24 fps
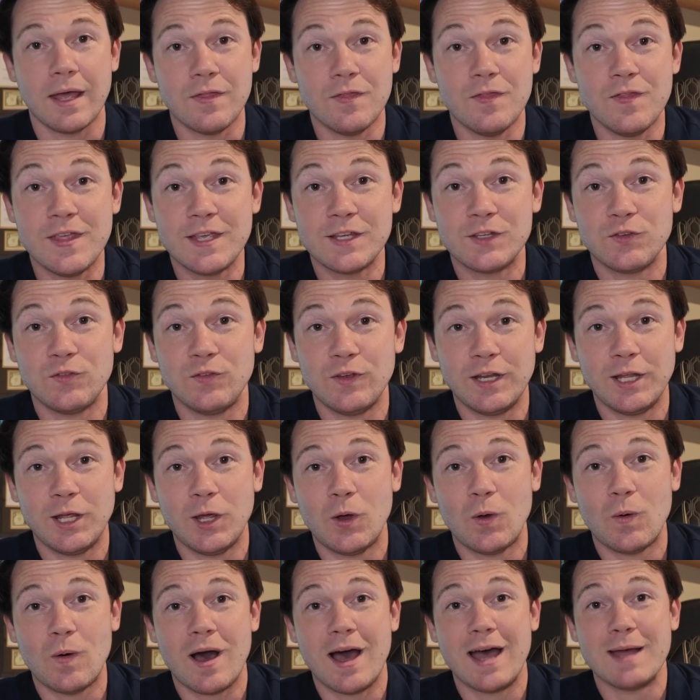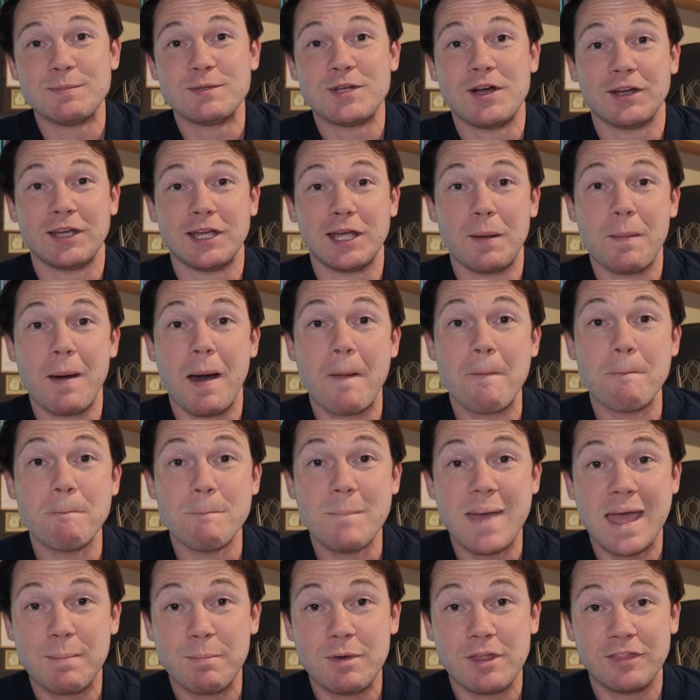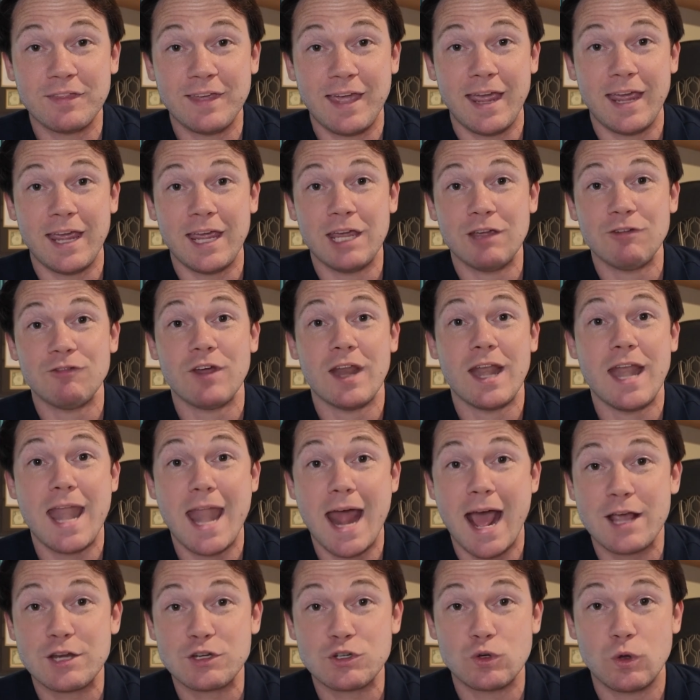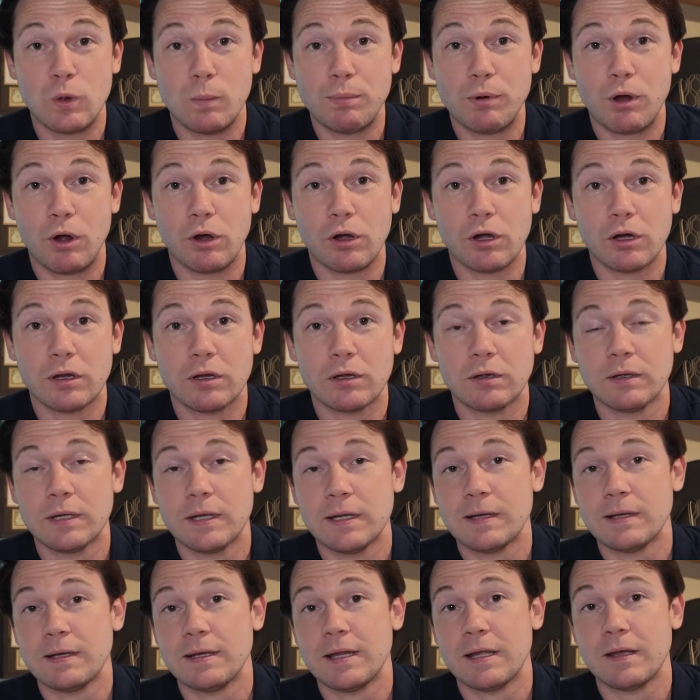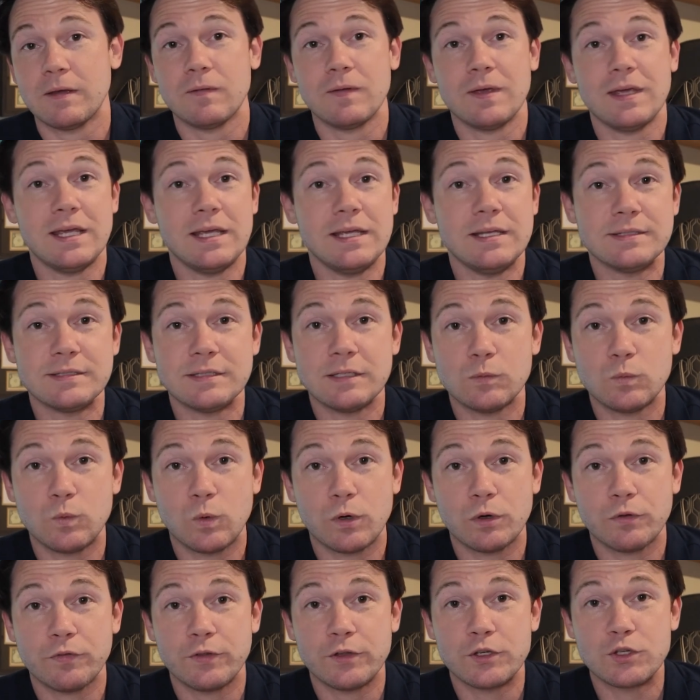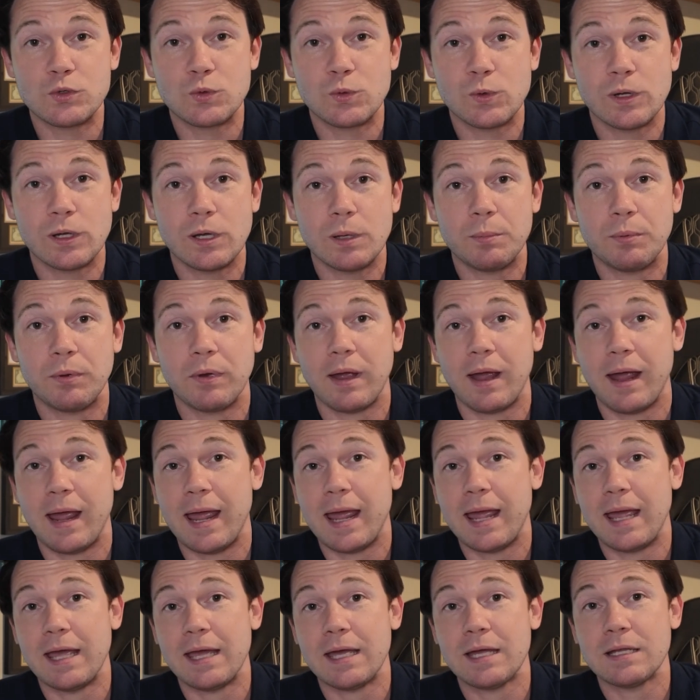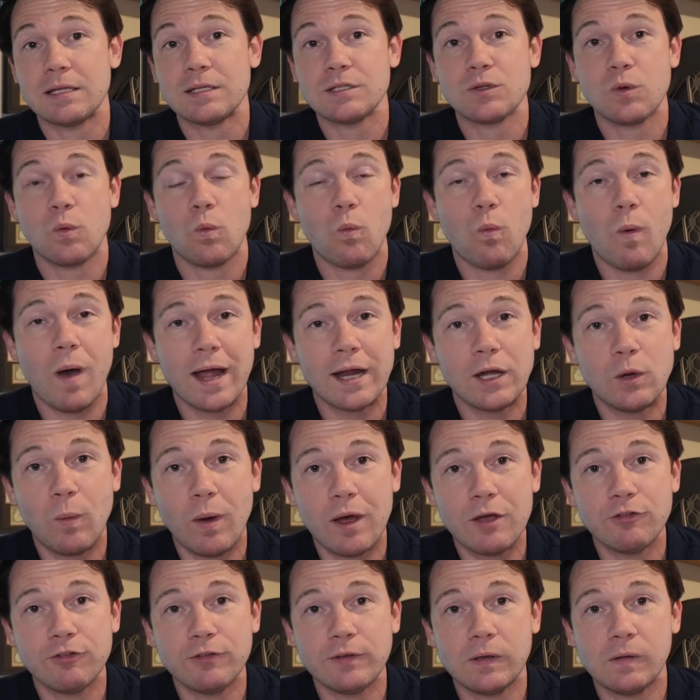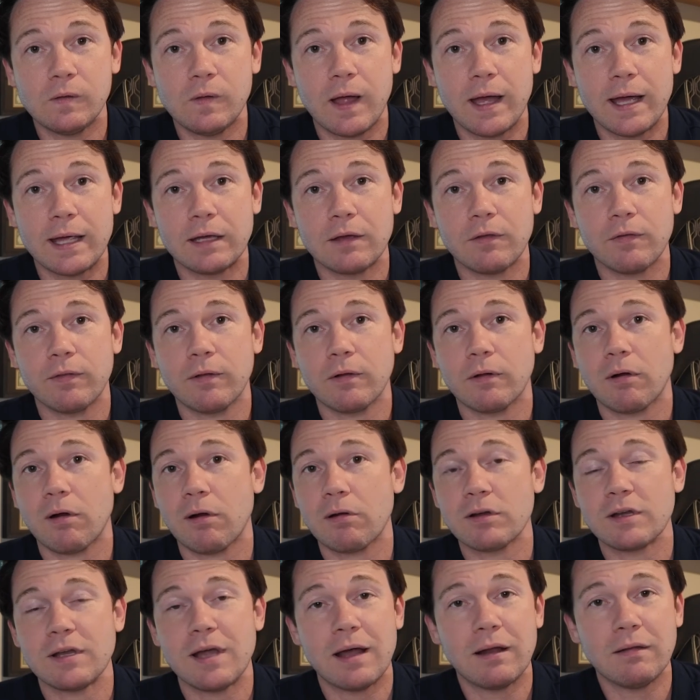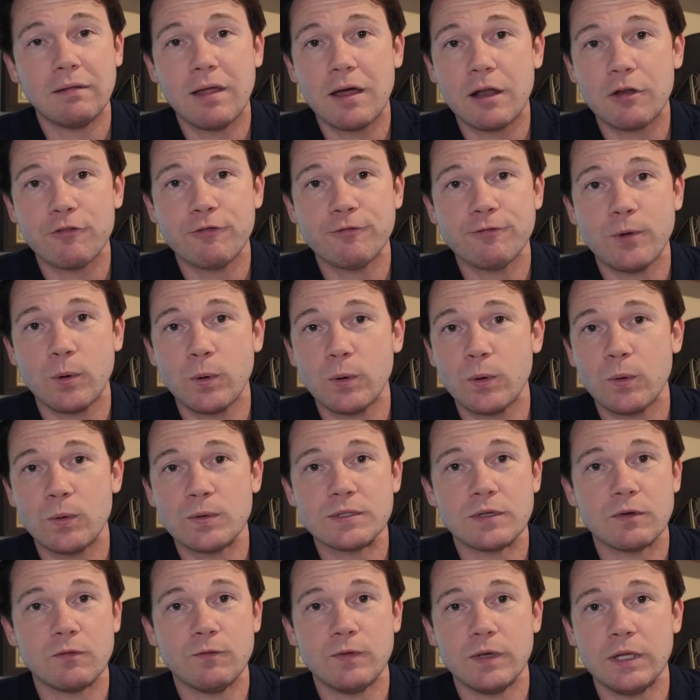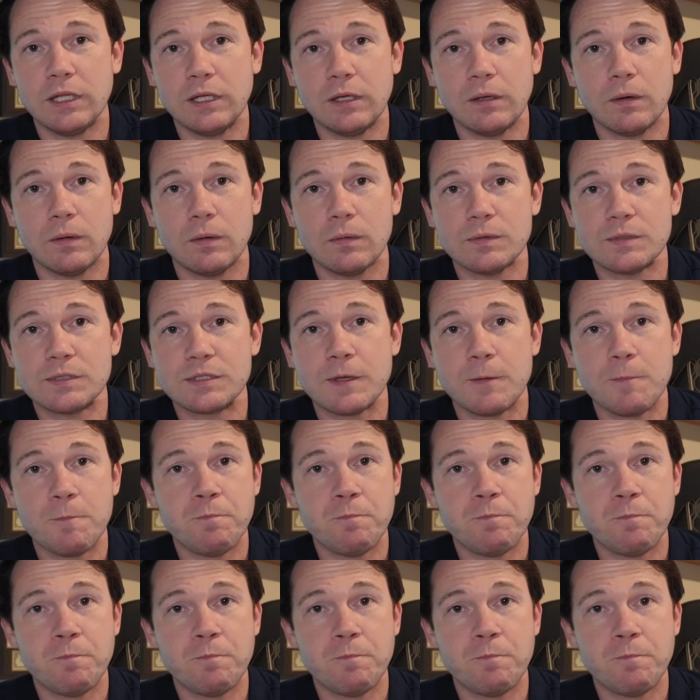this video, I'm talking about Mammoth Cave National Park. Now, is it worth the trip, and why do I feel like there are not a lot of photos and videos